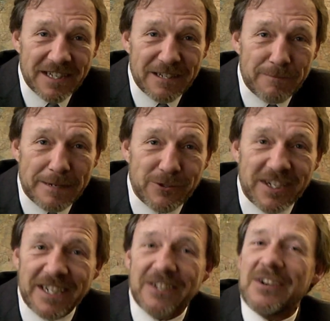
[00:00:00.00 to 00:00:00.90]
of the people in
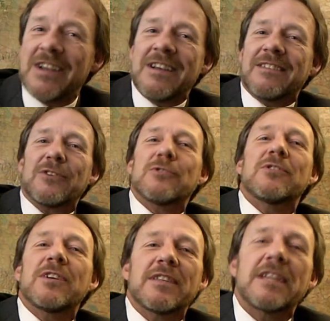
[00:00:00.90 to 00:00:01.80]
here,
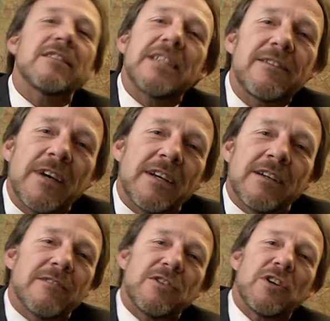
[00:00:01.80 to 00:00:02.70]
they live,
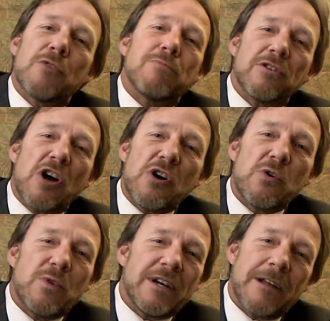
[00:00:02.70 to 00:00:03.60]
below
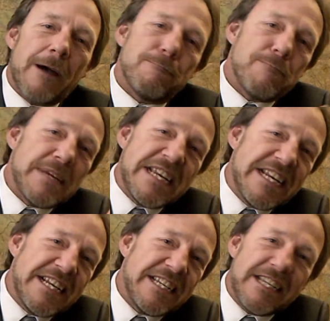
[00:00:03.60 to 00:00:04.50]
what a
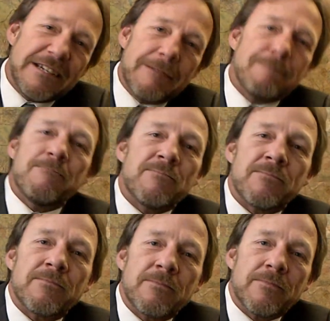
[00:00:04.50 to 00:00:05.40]
medium
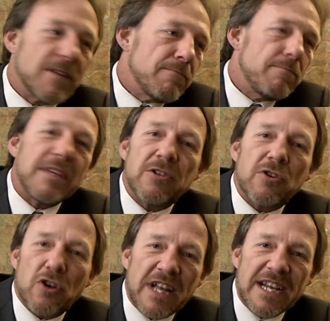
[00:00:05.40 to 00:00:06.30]
middle
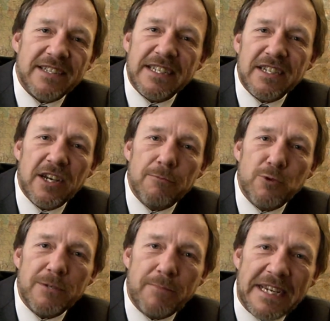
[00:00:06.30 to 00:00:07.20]
class income
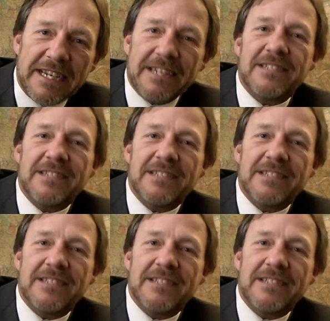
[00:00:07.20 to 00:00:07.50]
would be.